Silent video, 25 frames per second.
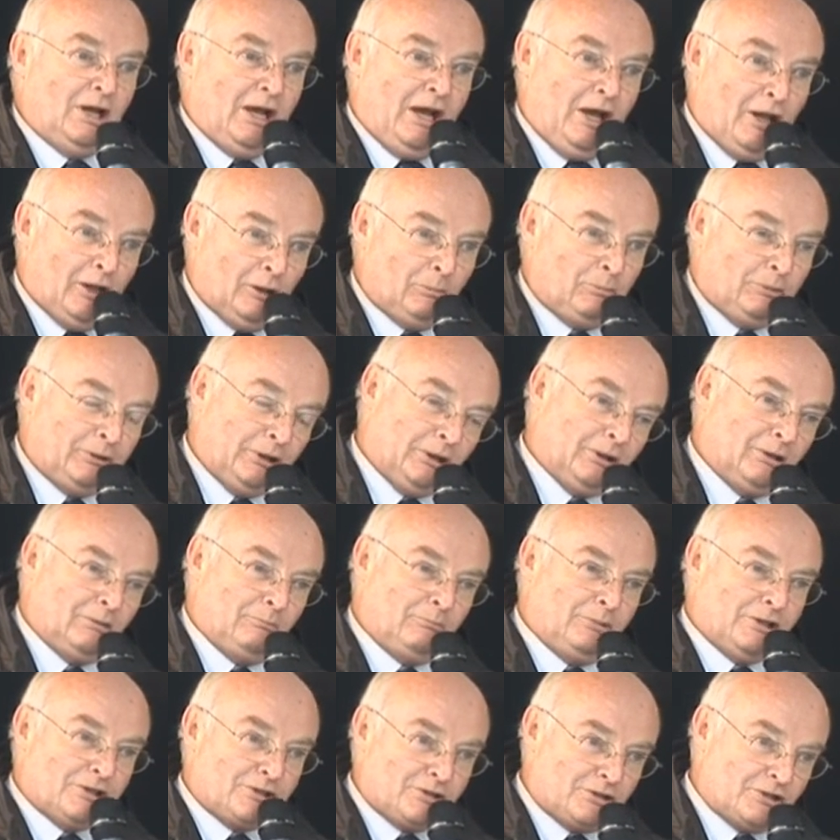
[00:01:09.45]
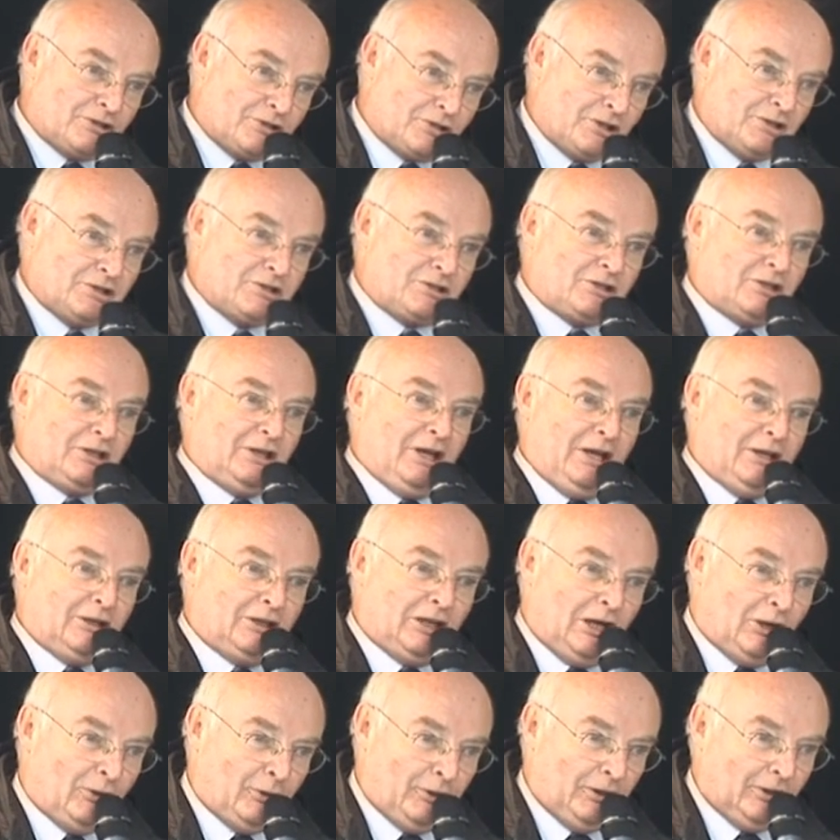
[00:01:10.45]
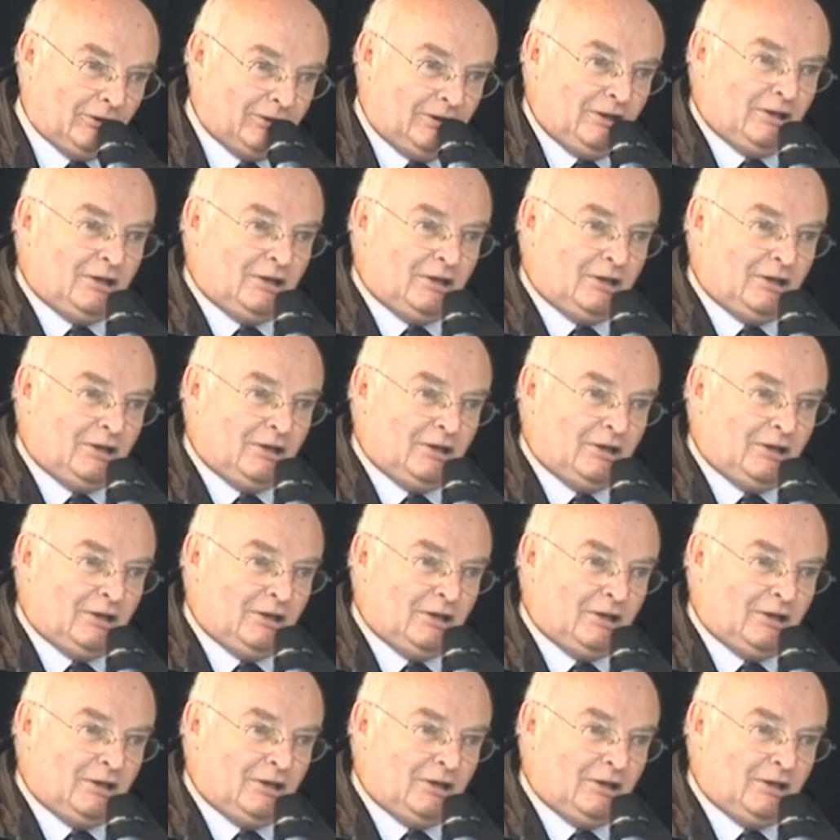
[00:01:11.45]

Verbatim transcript: helping businesses to get going.